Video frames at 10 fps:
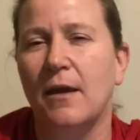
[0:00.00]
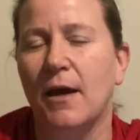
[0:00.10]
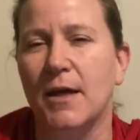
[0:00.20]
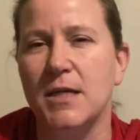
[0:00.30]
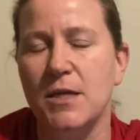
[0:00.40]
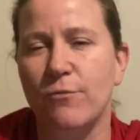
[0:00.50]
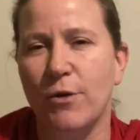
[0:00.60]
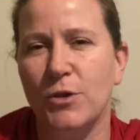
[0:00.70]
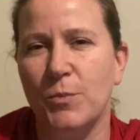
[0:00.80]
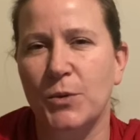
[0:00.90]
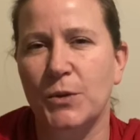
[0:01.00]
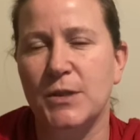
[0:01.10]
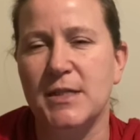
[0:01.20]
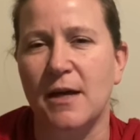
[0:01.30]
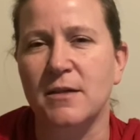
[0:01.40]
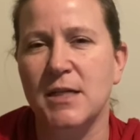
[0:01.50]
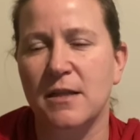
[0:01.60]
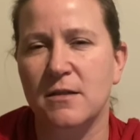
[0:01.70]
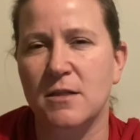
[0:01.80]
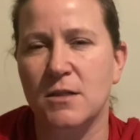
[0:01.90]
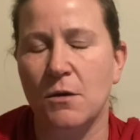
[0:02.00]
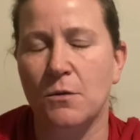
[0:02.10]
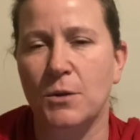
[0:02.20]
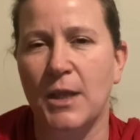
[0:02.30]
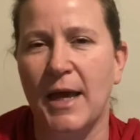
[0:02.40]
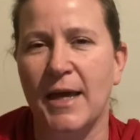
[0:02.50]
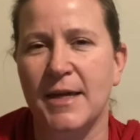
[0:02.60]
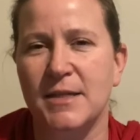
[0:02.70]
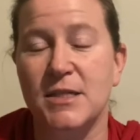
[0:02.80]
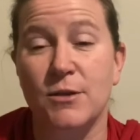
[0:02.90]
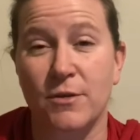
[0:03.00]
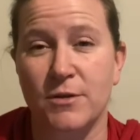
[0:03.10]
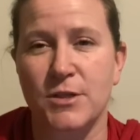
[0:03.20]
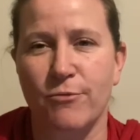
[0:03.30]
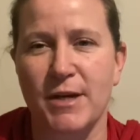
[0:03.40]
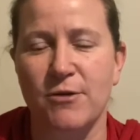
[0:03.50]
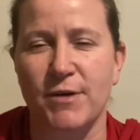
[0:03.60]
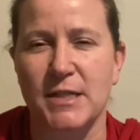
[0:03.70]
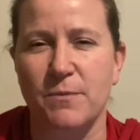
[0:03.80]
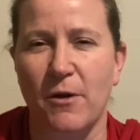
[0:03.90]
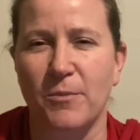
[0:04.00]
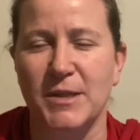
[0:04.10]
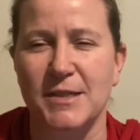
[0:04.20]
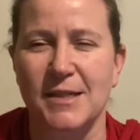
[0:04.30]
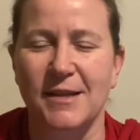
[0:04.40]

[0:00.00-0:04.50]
And he wrote the books Untethered Soul and The Surrender Experiment.